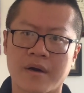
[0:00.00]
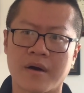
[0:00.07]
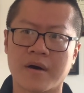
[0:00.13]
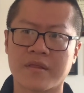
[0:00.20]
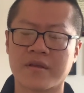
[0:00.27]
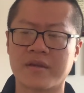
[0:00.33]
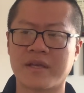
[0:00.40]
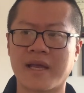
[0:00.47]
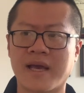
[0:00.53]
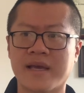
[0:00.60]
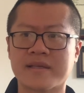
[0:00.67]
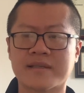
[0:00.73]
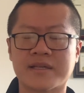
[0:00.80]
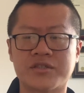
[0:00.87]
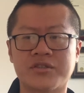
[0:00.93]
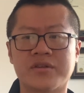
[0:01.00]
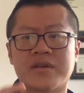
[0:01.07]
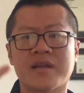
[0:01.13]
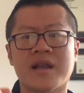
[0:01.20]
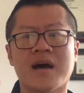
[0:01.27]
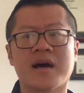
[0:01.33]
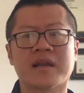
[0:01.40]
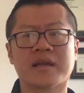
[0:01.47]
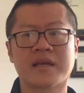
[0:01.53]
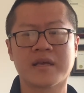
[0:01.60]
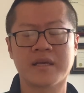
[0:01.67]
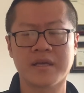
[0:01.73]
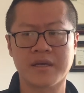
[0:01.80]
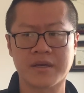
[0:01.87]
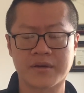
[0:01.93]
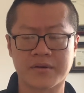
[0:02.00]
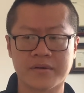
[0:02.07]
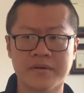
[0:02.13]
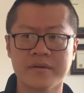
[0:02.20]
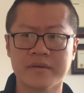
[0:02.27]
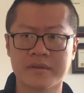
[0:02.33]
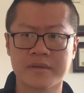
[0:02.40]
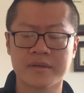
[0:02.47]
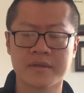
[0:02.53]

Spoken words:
on the days that you're not here,